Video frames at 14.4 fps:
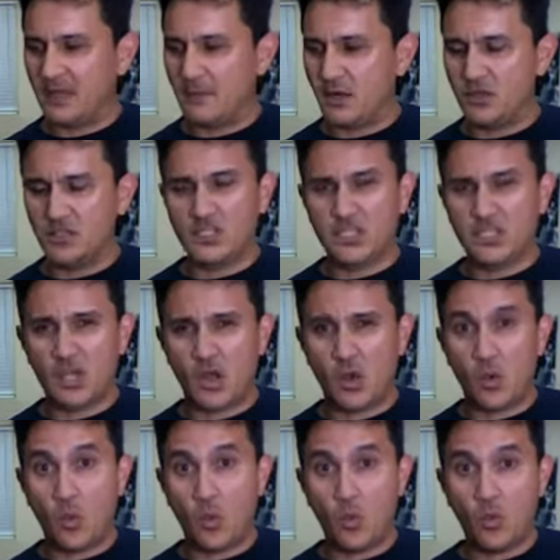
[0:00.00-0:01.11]
I might just go,
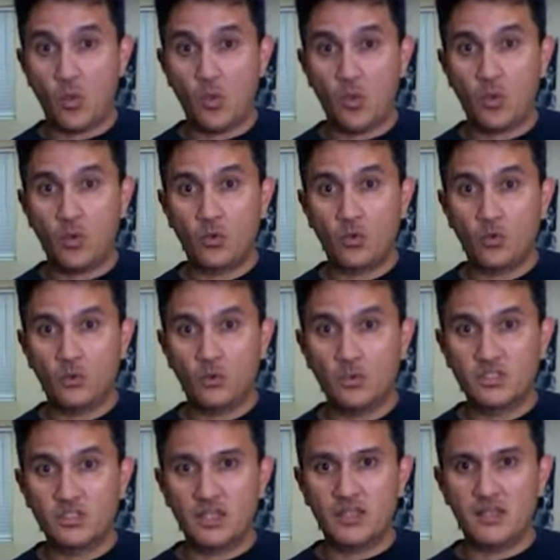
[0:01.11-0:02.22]

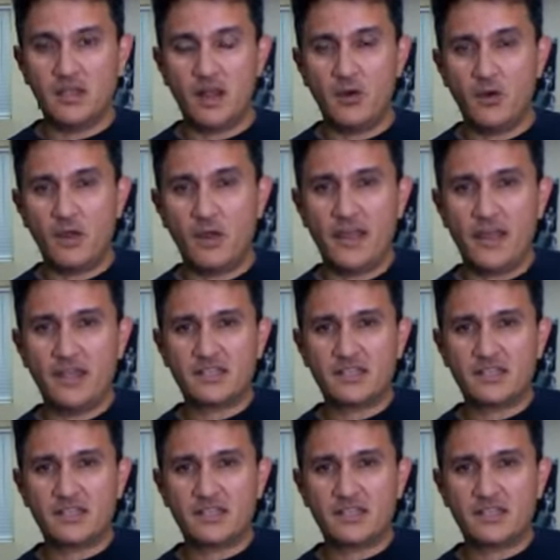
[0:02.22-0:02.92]
see that right there?